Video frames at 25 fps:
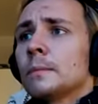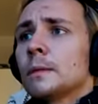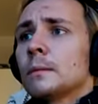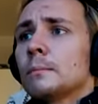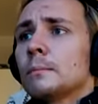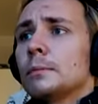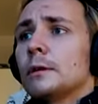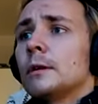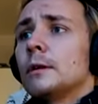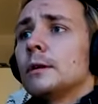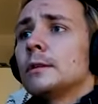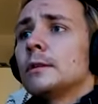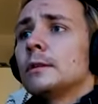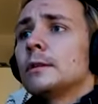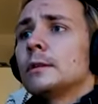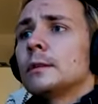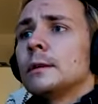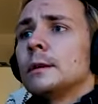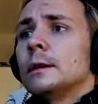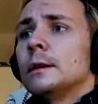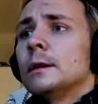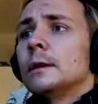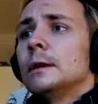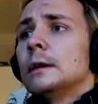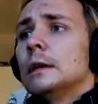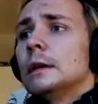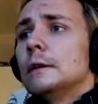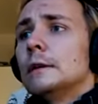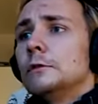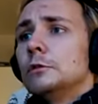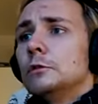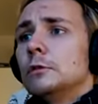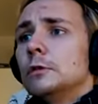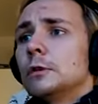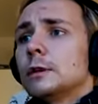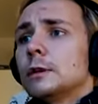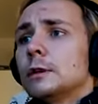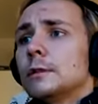because if
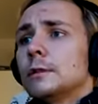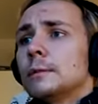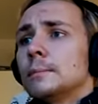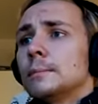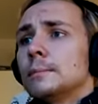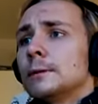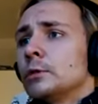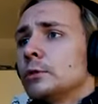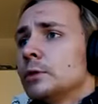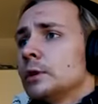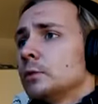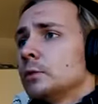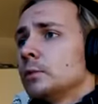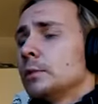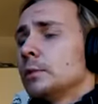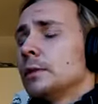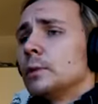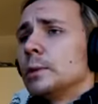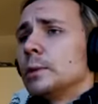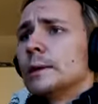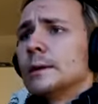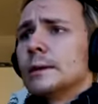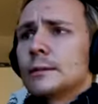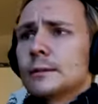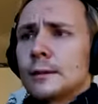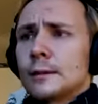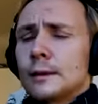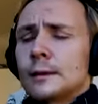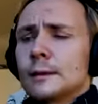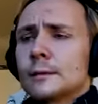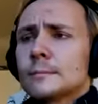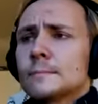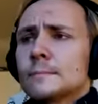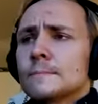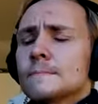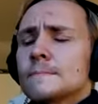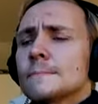you look at the period when they went extinct,